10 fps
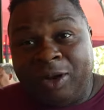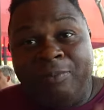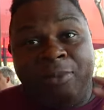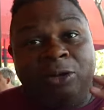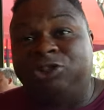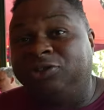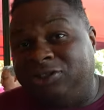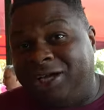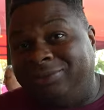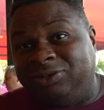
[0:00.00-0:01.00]
most of the
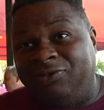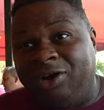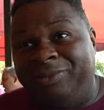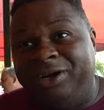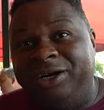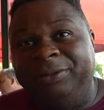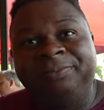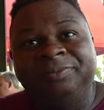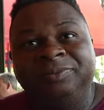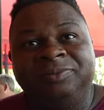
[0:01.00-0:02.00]
times we come here
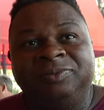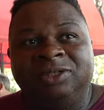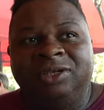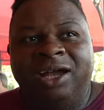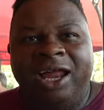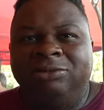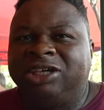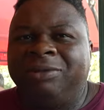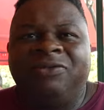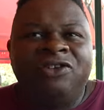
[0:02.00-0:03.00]
and it was
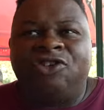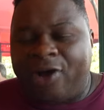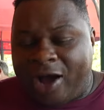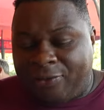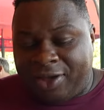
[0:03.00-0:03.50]
time to venture out.